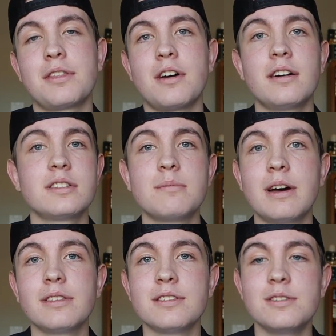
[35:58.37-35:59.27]
thoughts
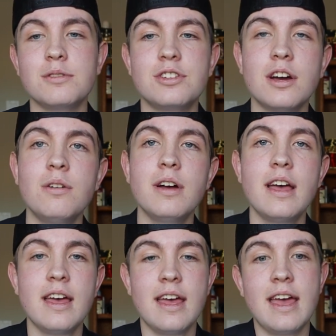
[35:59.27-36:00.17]
about this new show.
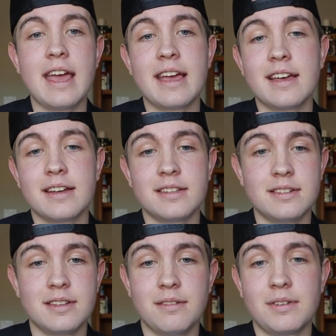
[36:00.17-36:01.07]

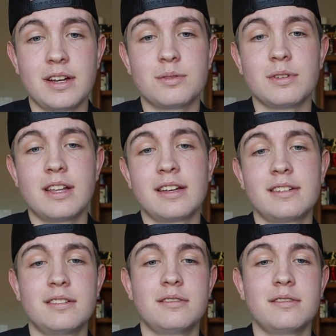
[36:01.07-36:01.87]
And if you guys would like